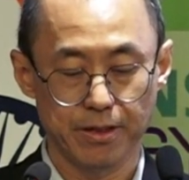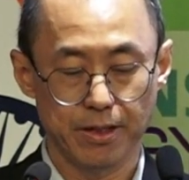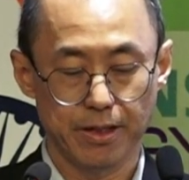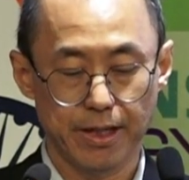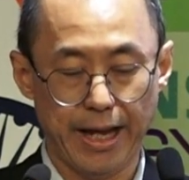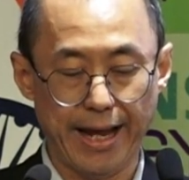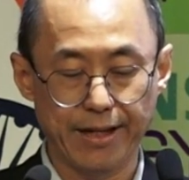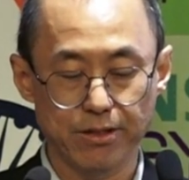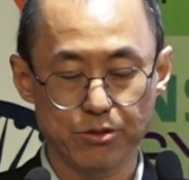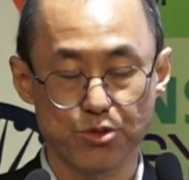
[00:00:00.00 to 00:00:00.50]

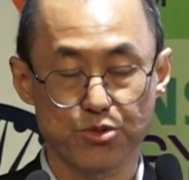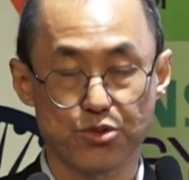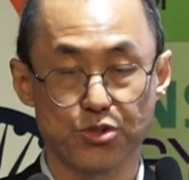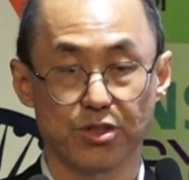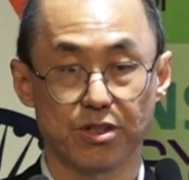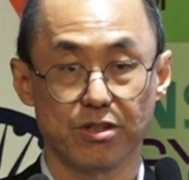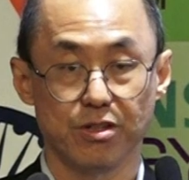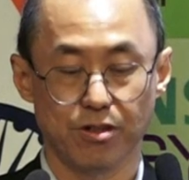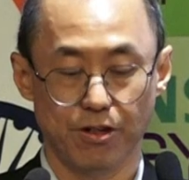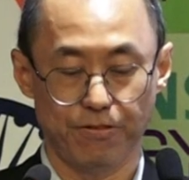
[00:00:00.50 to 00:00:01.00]
and to
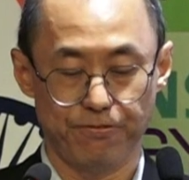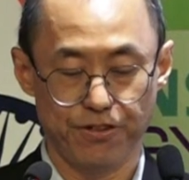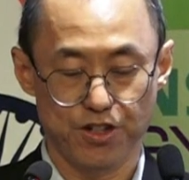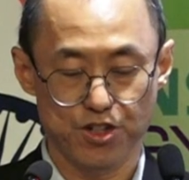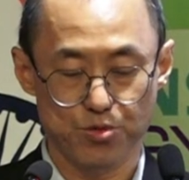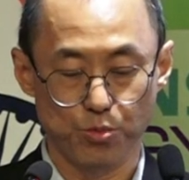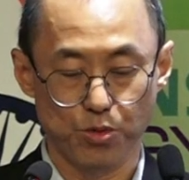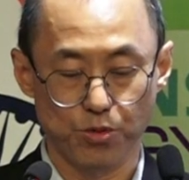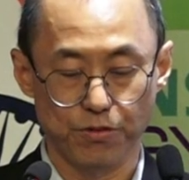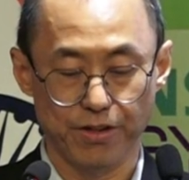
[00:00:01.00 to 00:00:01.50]
secure a
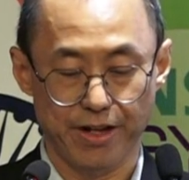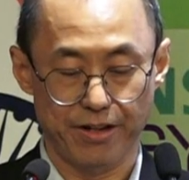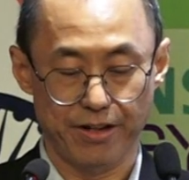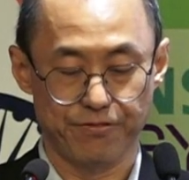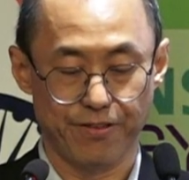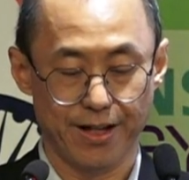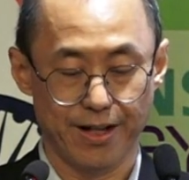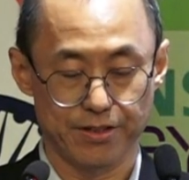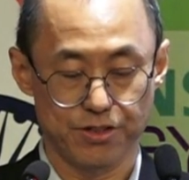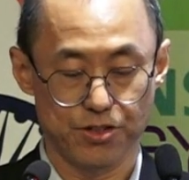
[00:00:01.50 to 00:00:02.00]
first-mover
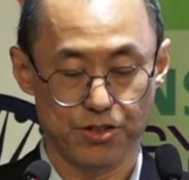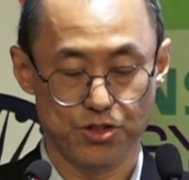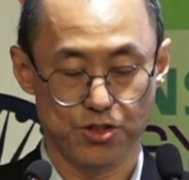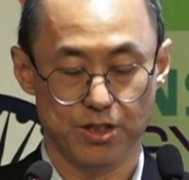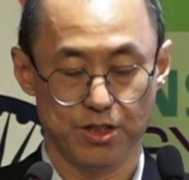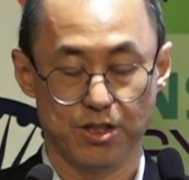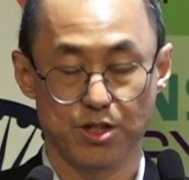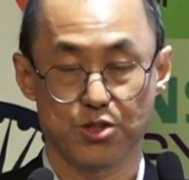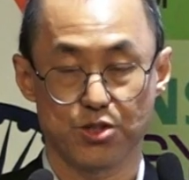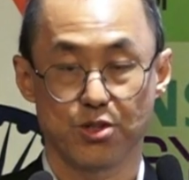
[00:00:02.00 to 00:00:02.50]
advantage in
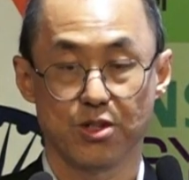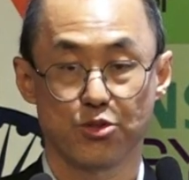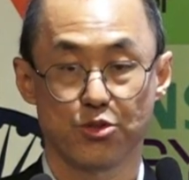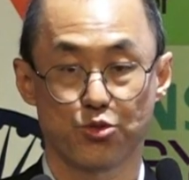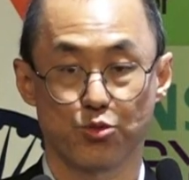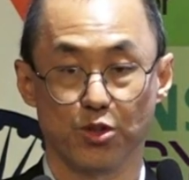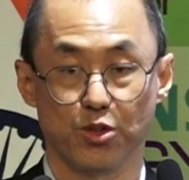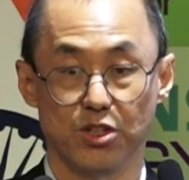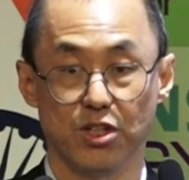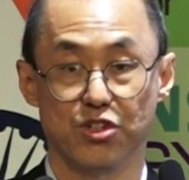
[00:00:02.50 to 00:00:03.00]
this
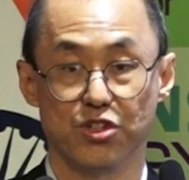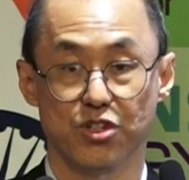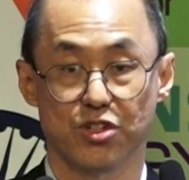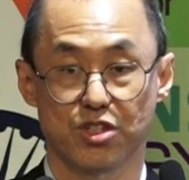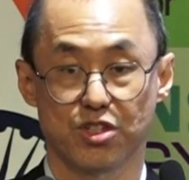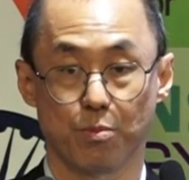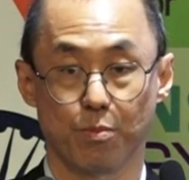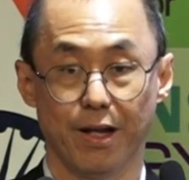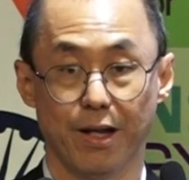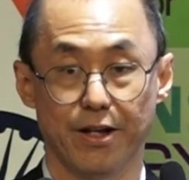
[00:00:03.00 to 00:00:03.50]
strategic
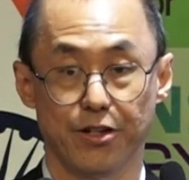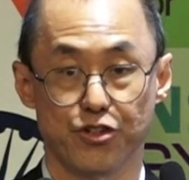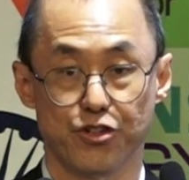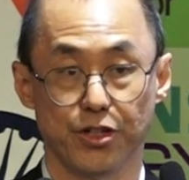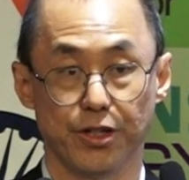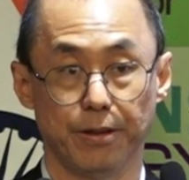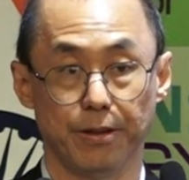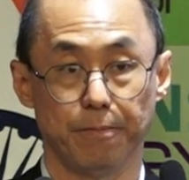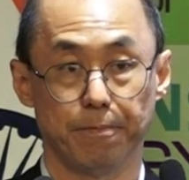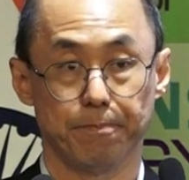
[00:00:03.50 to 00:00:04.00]
supply chain.